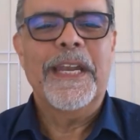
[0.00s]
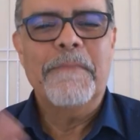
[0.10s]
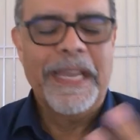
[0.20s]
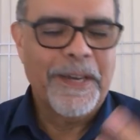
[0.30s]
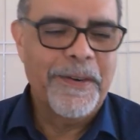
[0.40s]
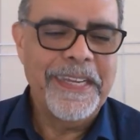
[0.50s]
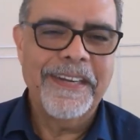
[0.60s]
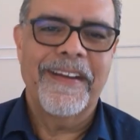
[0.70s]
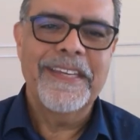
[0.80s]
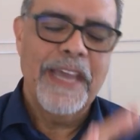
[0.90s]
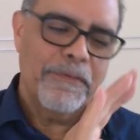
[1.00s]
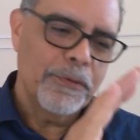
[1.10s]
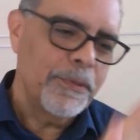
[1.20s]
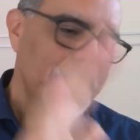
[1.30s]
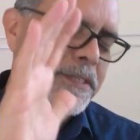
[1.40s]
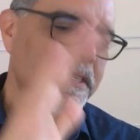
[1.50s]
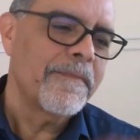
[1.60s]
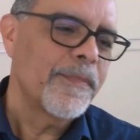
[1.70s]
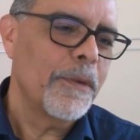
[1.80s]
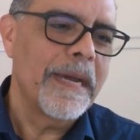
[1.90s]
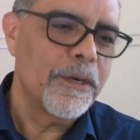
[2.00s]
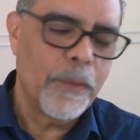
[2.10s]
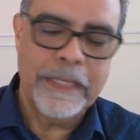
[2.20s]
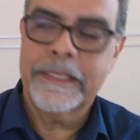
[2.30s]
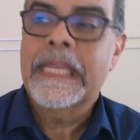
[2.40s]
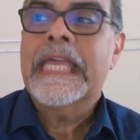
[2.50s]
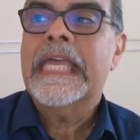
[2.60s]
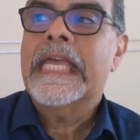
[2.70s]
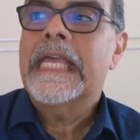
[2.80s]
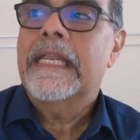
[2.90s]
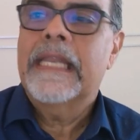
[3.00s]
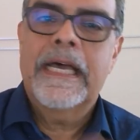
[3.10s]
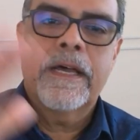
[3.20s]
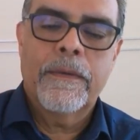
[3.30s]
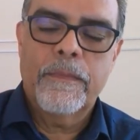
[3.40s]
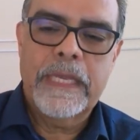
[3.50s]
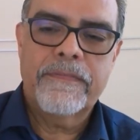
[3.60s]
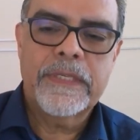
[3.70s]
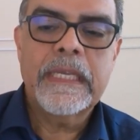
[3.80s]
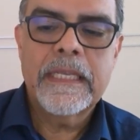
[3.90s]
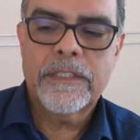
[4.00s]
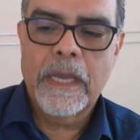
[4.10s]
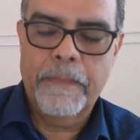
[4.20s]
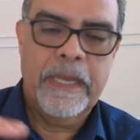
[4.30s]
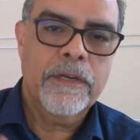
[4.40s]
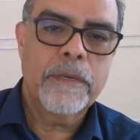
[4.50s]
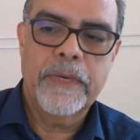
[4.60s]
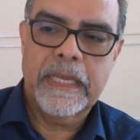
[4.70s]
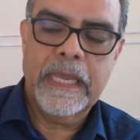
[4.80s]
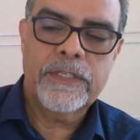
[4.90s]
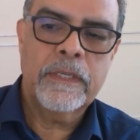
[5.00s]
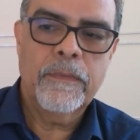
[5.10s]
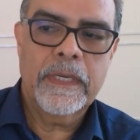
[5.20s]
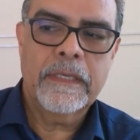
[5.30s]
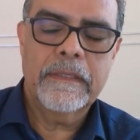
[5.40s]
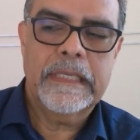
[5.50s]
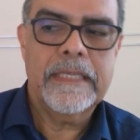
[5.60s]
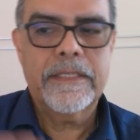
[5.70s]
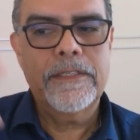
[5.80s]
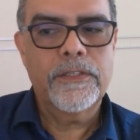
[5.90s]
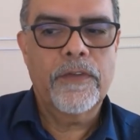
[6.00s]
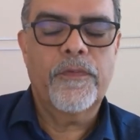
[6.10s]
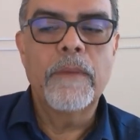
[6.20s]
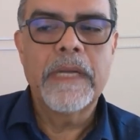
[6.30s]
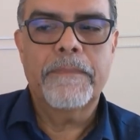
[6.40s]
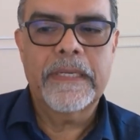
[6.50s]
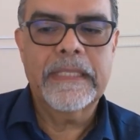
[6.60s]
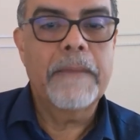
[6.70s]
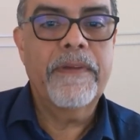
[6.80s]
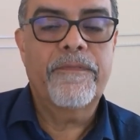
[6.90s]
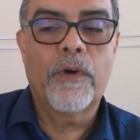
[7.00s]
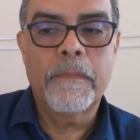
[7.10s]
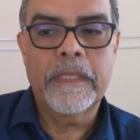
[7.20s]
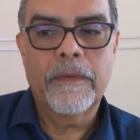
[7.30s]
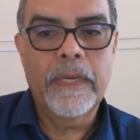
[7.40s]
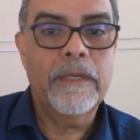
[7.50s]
my career, right? You have to do this no matter what. Now we have seen there's a better communication. Well, yes, this is the formula, but it's not performing the way you